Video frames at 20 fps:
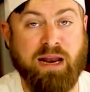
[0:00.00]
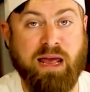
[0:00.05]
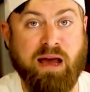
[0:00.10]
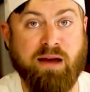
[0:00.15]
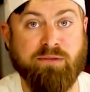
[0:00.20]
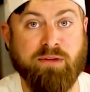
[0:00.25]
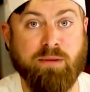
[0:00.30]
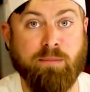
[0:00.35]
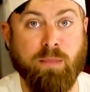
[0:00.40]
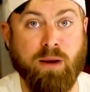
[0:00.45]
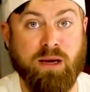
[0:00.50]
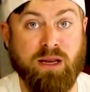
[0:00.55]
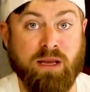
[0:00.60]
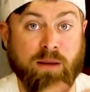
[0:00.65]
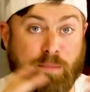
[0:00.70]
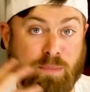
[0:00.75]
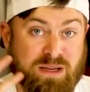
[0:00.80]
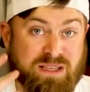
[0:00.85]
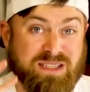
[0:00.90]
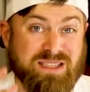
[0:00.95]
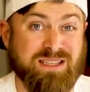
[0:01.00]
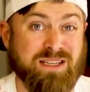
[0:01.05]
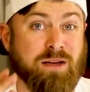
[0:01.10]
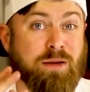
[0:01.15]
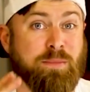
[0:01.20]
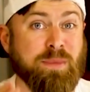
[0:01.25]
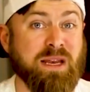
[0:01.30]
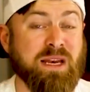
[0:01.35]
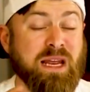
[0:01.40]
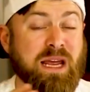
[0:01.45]
having money, but still
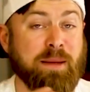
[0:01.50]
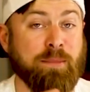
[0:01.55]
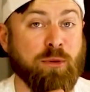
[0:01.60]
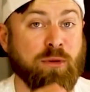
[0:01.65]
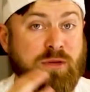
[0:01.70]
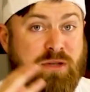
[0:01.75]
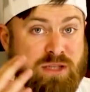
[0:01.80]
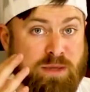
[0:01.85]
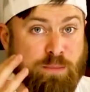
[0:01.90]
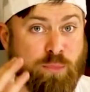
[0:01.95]
being able to